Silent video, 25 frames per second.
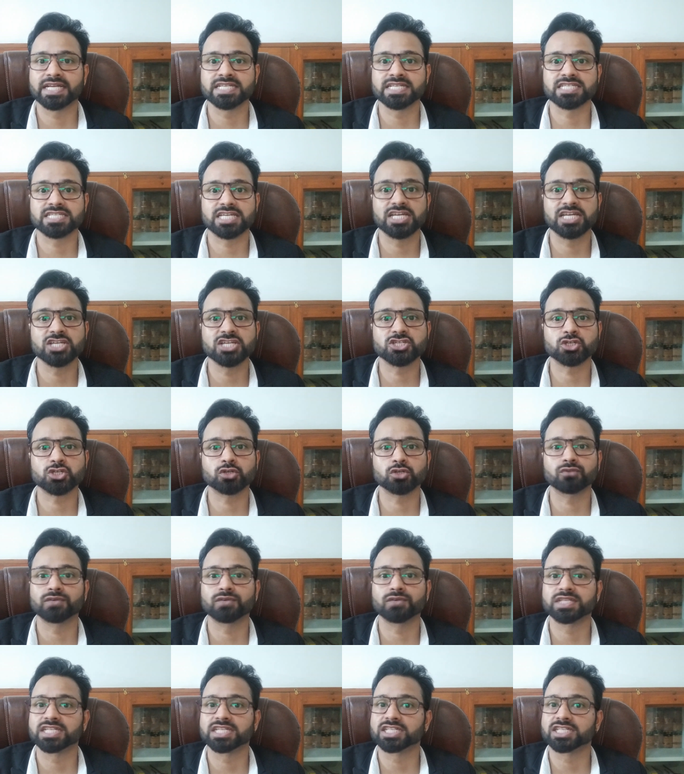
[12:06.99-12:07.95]
is
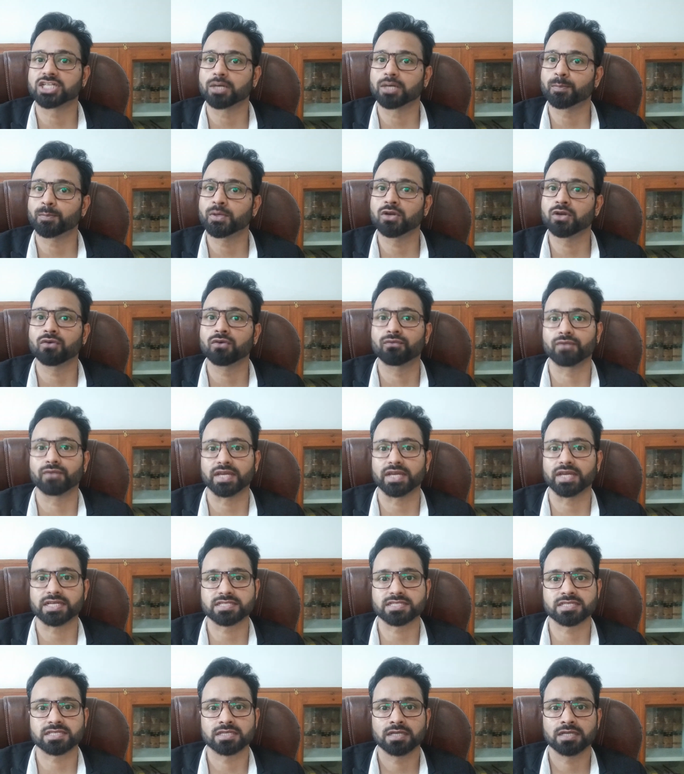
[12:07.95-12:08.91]
issued within couple of
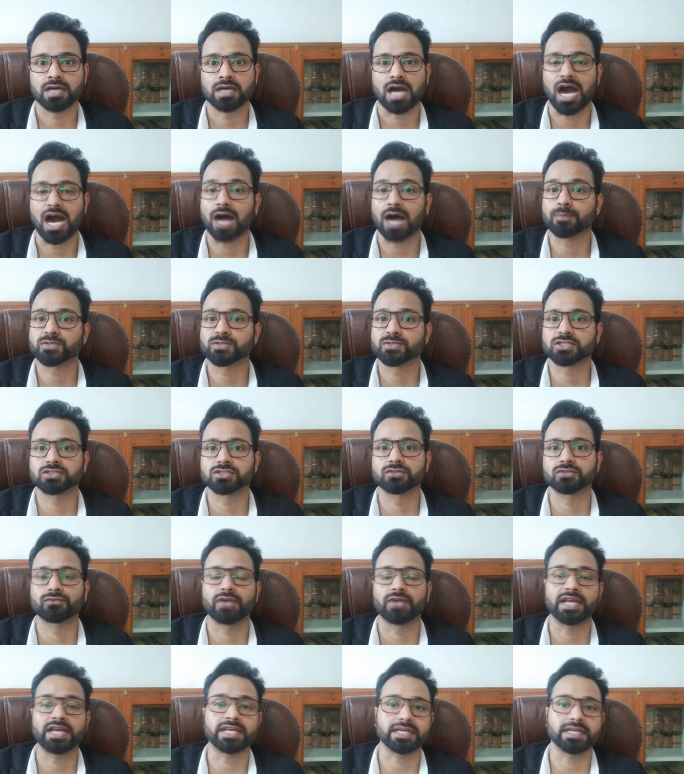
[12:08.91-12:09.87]
weeks after the
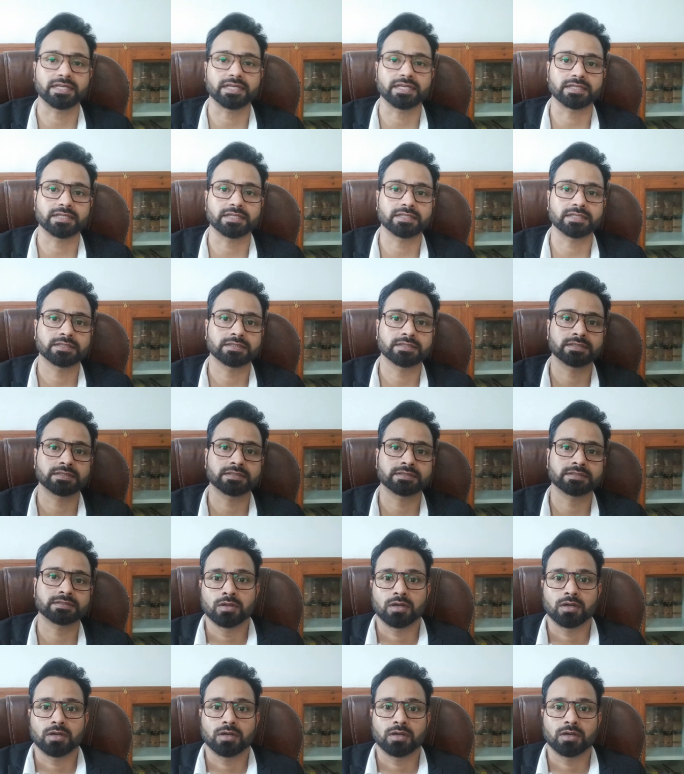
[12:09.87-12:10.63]
wedding.